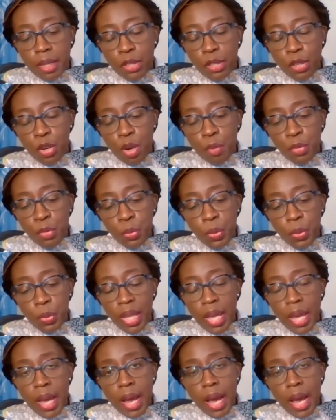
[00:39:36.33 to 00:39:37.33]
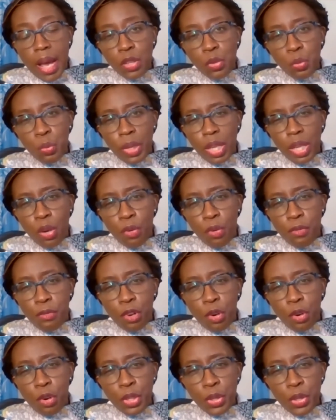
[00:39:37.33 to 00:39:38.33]
terms with as we go
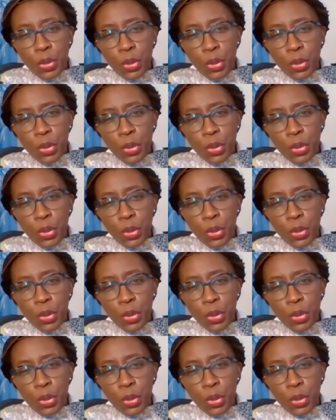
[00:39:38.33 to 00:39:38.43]
forward.